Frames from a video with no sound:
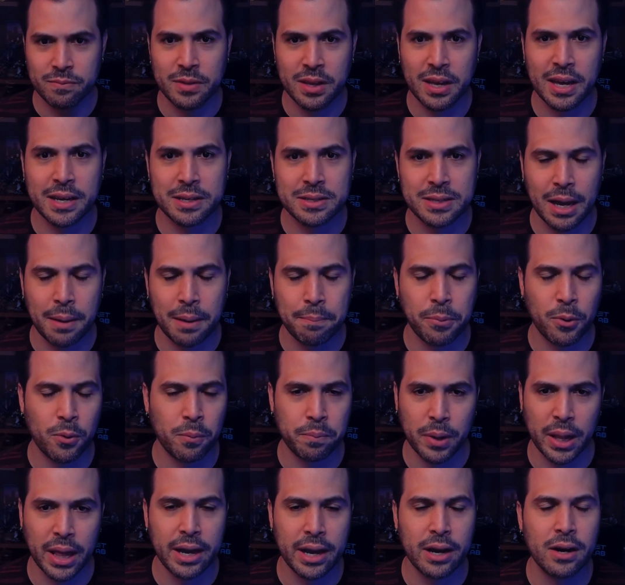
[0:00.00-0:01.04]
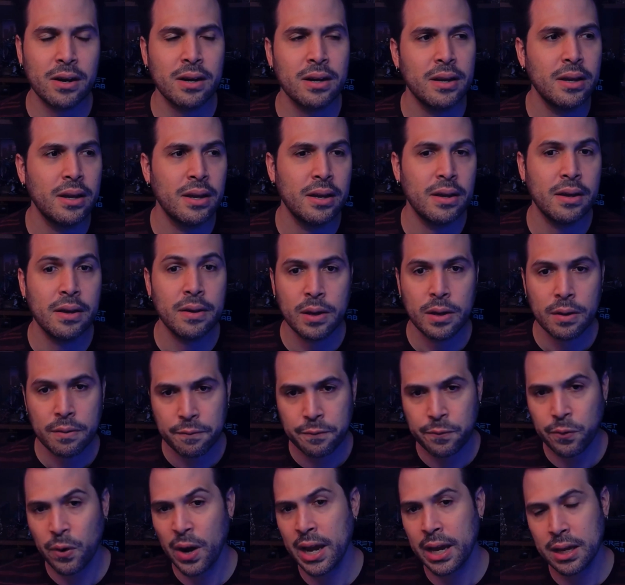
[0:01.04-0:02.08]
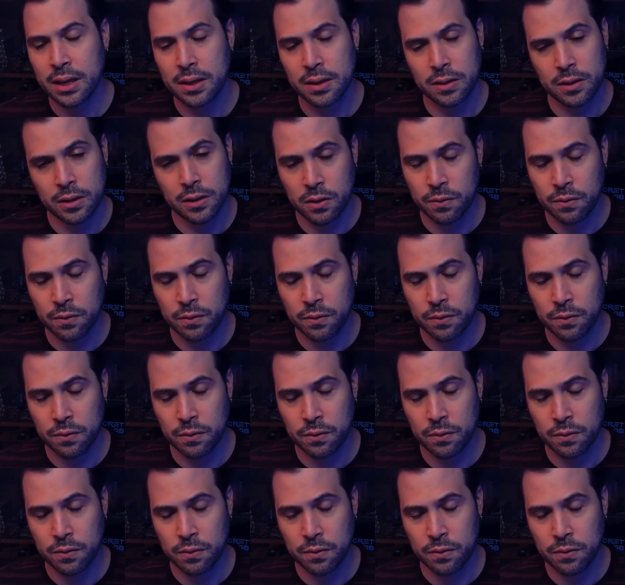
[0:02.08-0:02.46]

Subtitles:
example player. Frank,